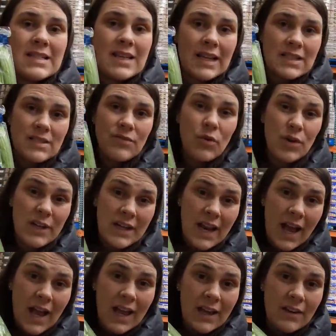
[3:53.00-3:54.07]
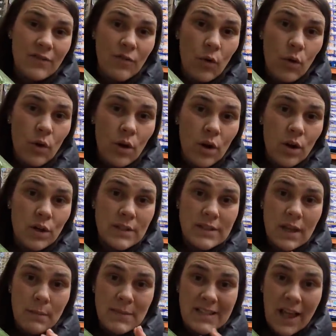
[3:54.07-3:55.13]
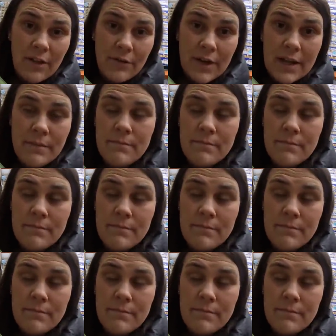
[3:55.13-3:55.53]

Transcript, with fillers: $6.49 for some celery,